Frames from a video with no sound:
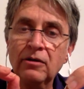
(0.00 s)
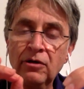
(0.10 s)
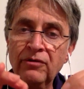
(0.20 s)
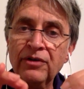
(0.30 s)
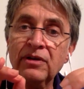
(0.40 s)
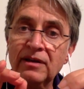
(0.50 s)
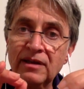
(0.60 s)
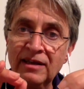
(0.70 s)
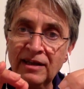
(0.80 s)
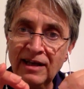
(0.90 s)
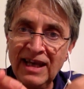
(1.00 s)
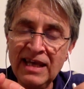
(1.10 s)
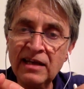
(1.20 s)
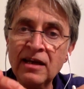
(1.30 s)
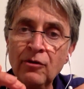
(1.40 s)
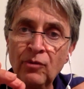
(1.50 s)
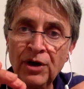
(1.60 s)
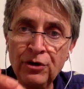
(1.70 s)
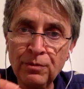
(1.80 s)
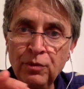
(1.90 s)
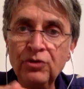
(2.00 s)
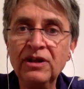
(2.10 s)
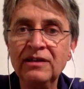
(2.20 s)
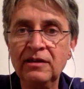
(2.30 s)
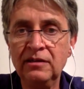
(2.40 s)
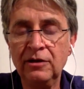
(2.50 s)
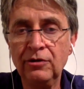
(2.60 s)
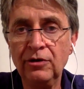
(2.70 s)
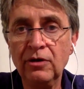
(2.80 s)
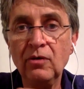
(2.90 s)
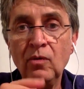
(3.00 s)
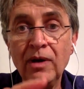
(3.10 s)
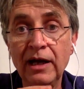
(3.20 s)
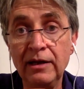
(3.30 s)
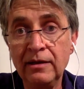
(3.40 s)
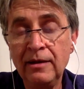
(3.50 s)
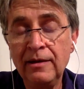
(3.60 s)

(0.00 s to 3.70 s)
over the area where you put the tea tree oil. Why?